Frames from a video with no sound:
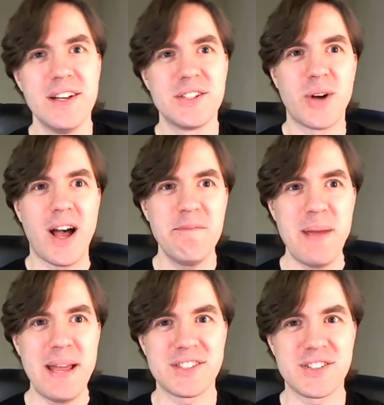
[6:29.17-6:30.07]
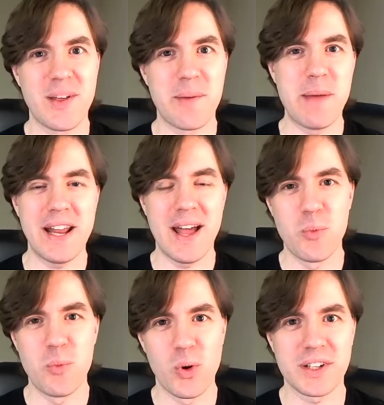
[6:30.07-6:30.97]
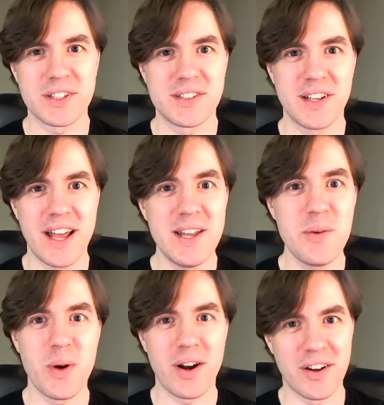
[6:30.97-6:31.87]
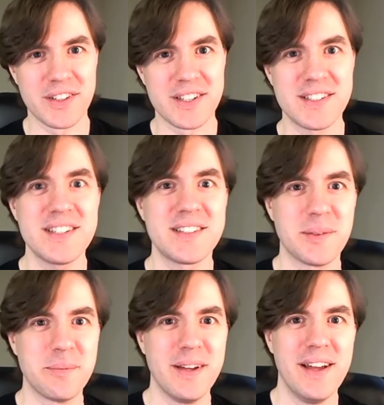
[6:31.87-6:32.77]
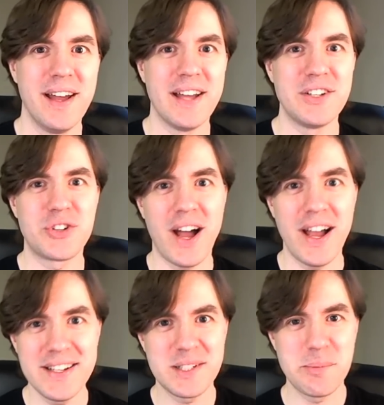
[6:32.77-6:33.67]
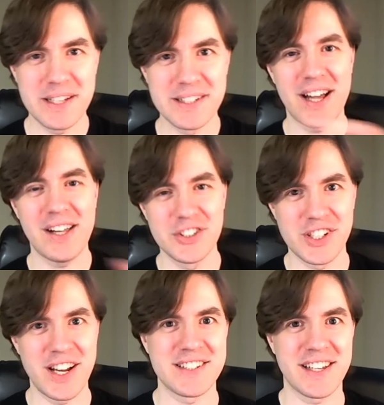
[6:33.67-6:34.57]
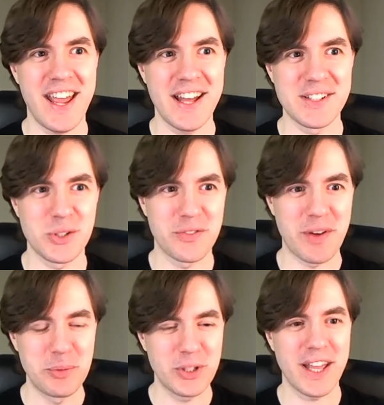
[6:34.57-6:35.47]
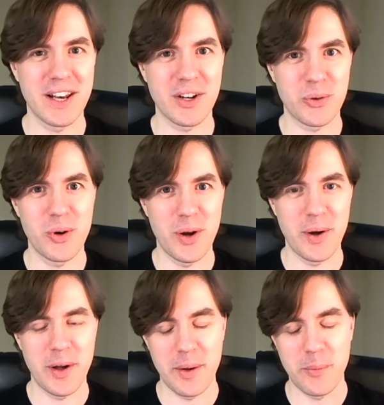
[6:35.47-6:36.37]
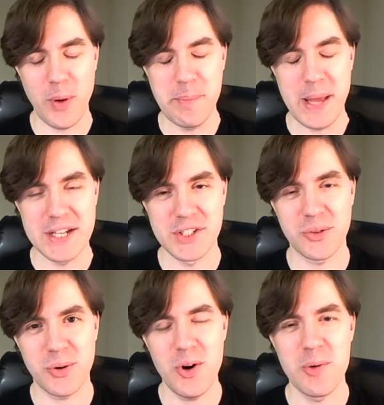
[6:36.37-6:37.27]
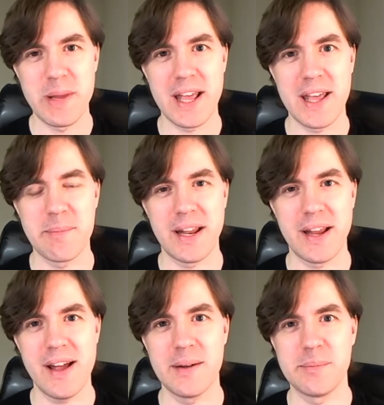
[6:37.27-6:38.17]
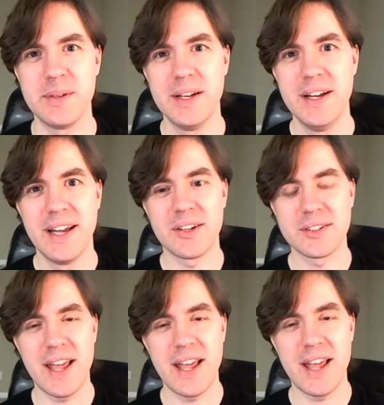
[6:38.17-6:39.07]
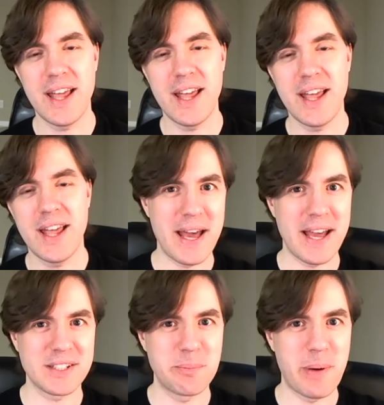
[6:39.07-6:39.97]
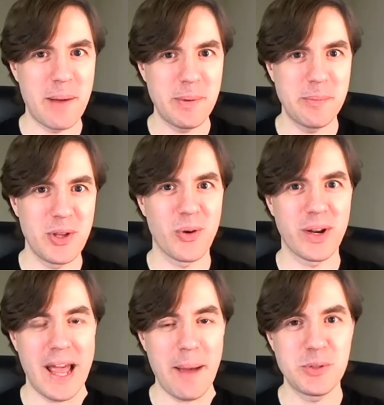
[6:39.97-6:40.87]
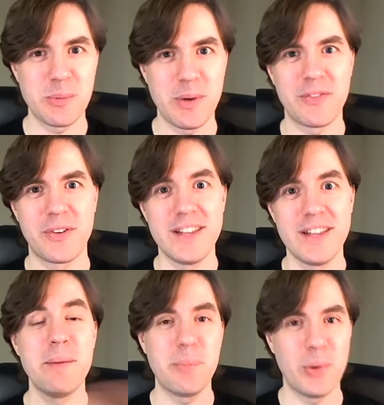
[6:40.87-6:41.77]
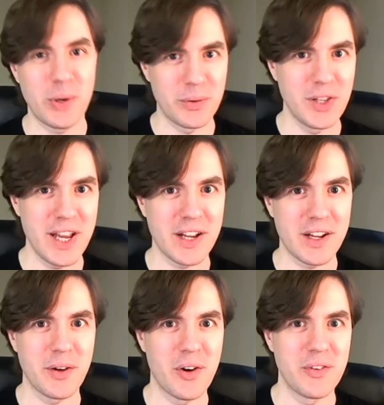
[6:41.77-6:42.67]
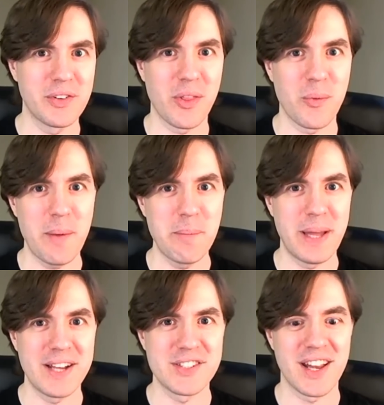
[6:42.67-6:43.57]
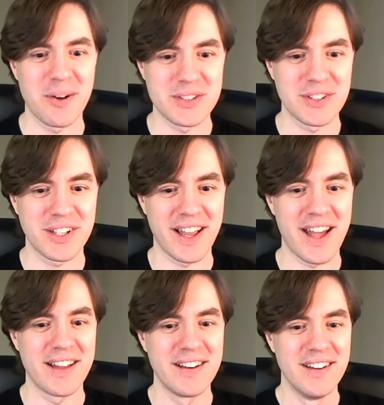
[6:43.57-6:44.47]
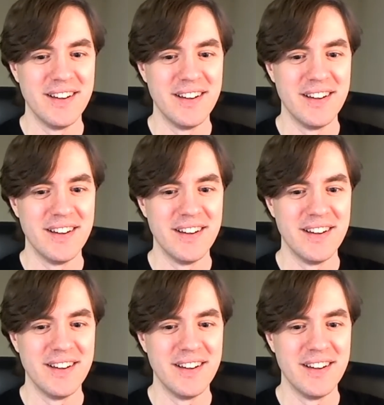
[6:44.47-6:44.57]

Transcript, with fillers: So I've made it so that MetaM works anywhere on the system That's and tries to be intelligent as it can. So if I'm looking at a, a, a web page in Chrome and I hit MetaM, it'll take me to Emacs, pop up the org capture buffer, and then put a link over to the web page that I was looking at.